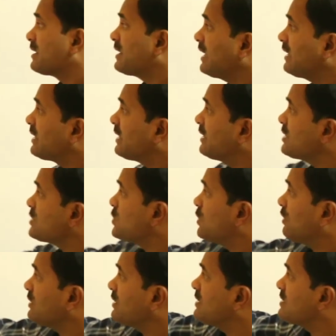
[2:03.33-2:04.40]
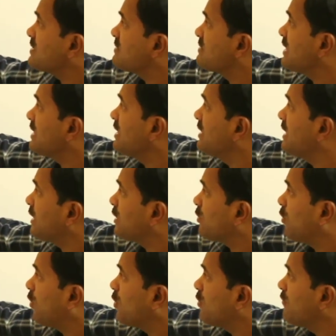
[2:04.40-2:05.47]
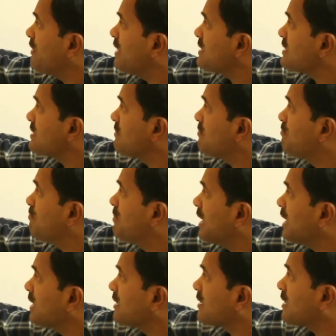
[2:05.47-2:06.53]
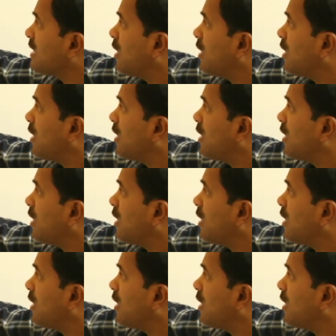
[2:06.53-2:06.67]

that it is not necessary that always the blood